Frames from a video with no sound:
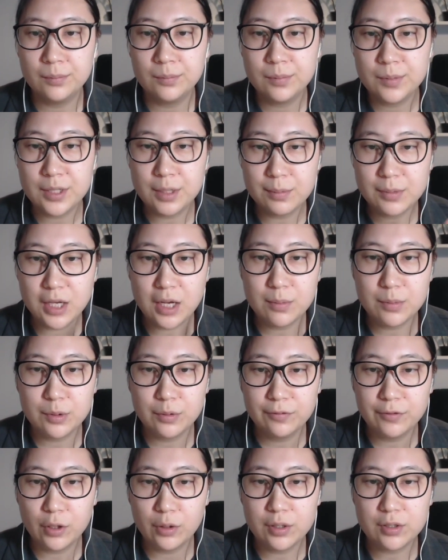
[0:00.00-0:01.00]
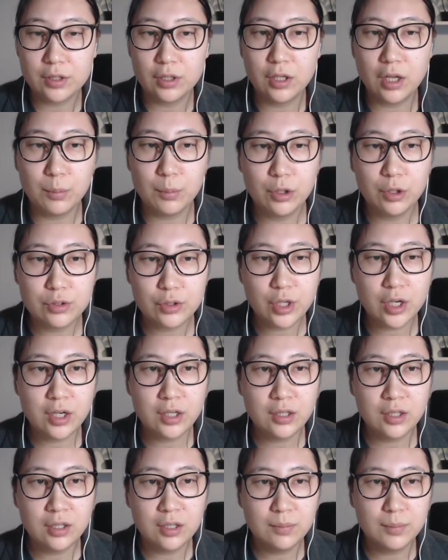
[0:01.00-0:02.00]
Sometimes we focus a lot more on
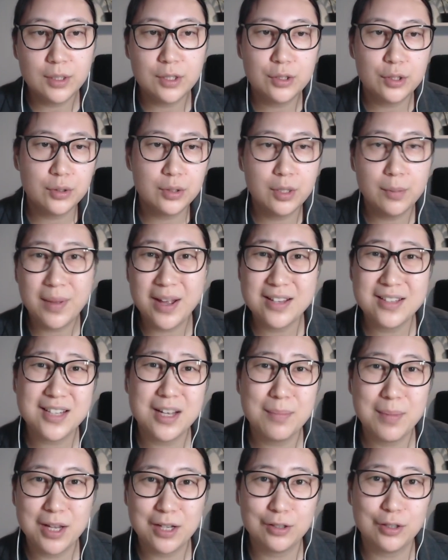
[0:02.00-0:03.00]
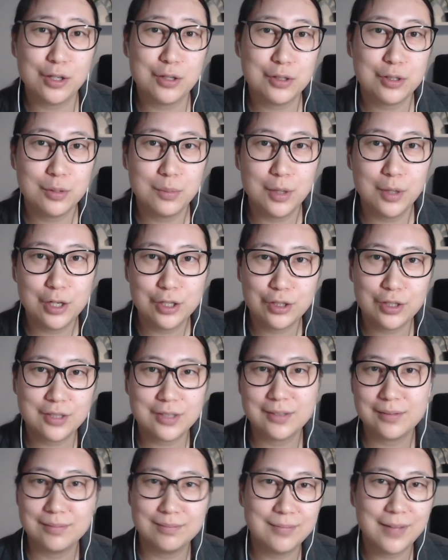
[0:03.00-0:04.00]
China, but during the pandemic, not so much
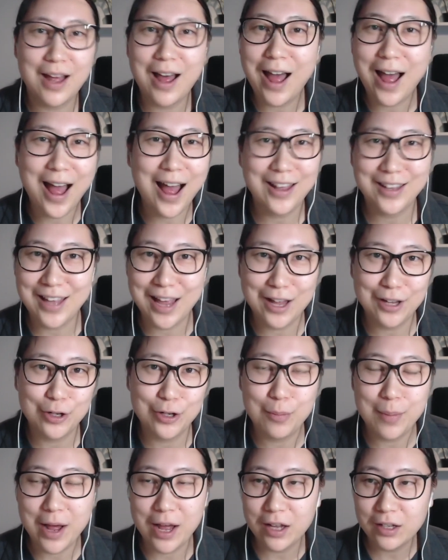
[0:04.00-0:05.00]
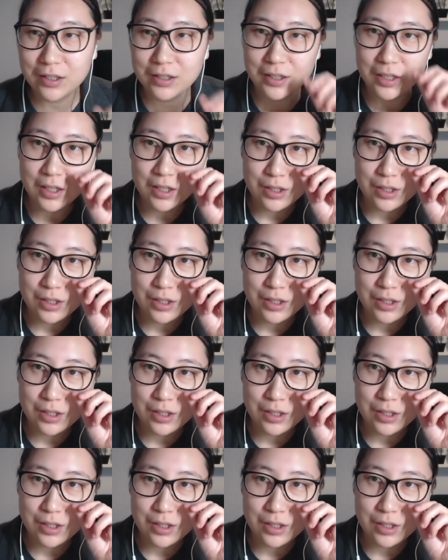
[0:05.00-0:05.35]
because I can't go back.